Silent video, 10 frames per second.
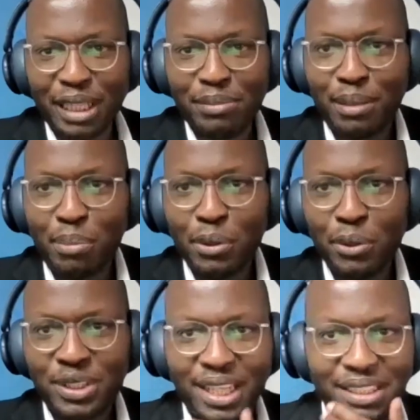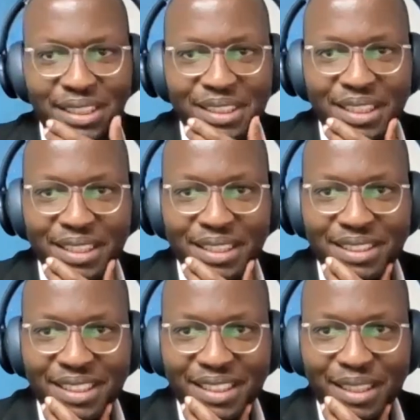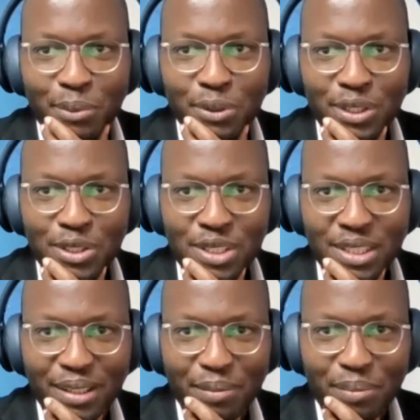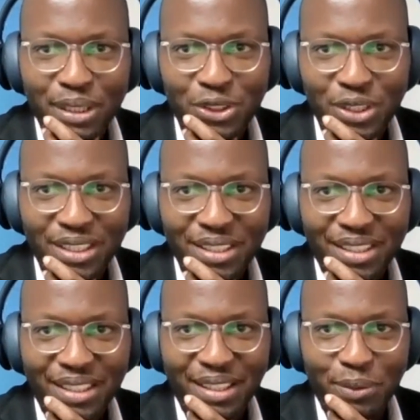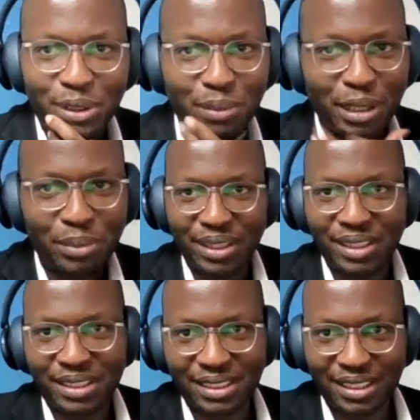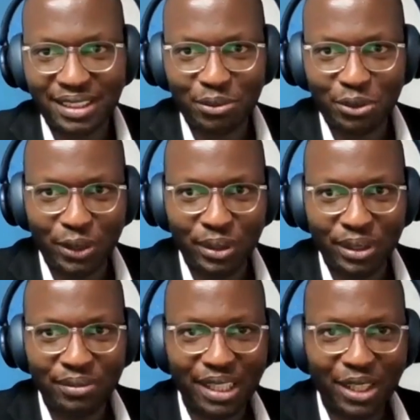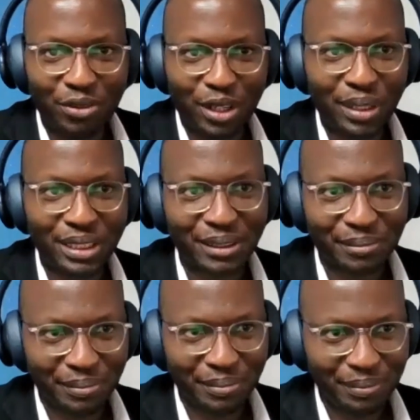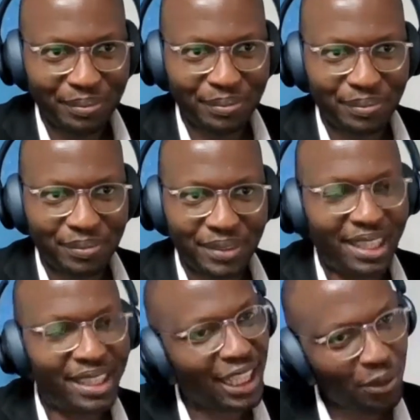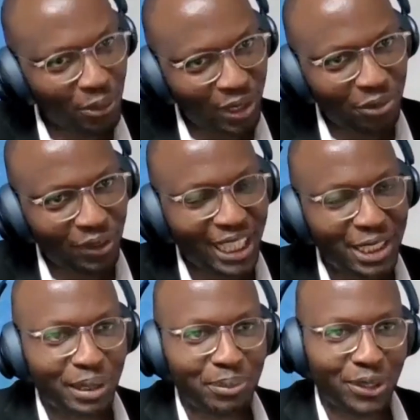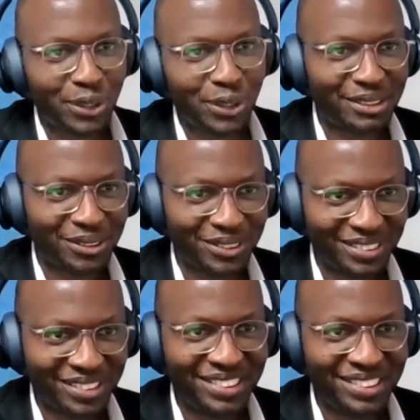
I've typed some books there just in case uh, the books I was uh, mentioning, uh, which be interesting for anyone. Thank you very much. And thank you, Maureen, for the expert moderation.